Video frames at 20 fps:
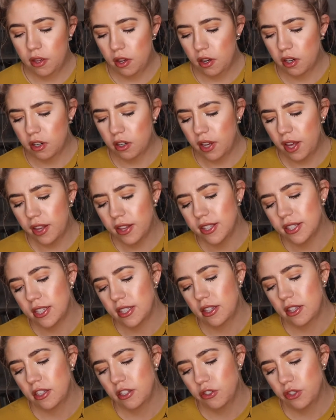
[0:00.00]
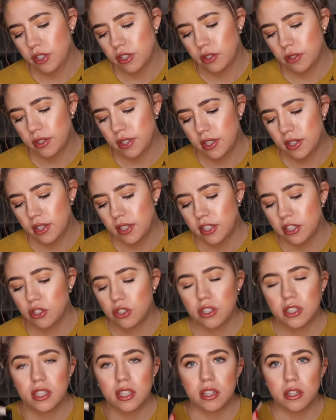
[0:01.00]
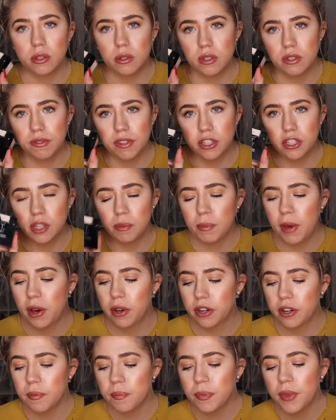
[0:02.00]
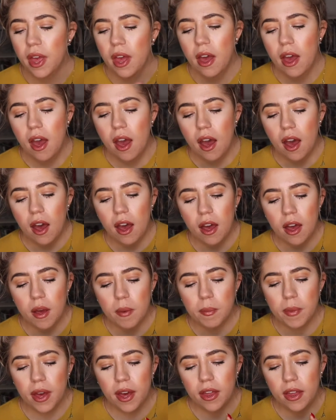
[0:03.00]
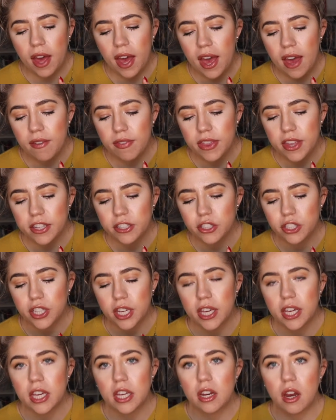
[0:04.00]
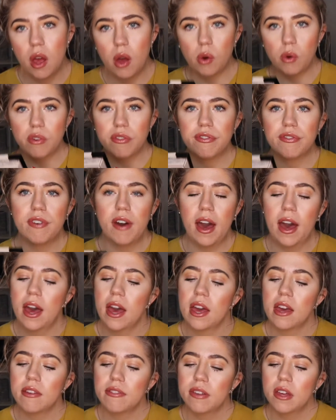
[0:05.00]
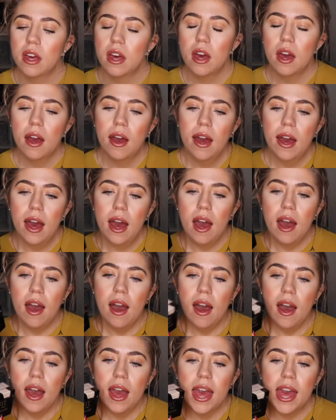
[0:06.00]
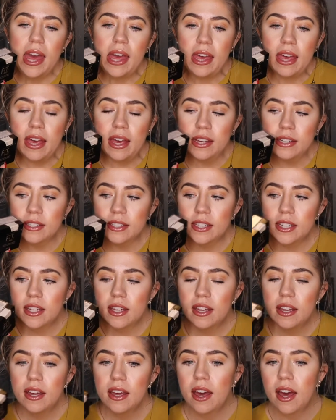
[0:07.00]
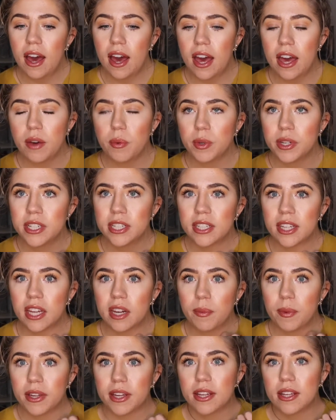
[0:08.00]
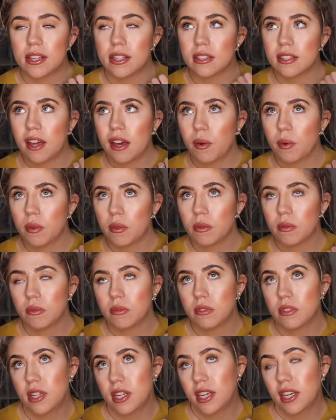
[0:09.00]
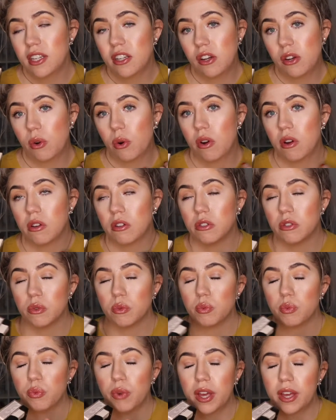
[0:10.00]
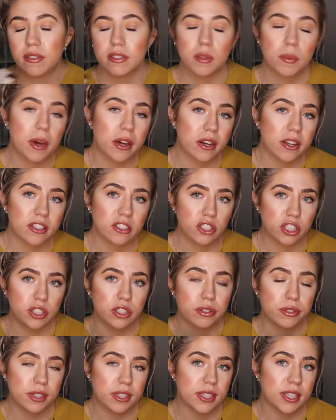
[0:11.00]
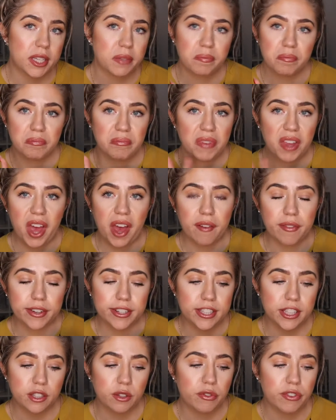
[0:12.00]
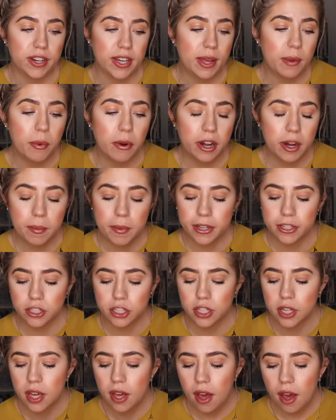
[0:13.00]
isn't translucent. This is just the loose finishing powder. I have the shade 05, and I wanted to get it because Nikki Tutorials raves about it, and she uses it every single video pretty much.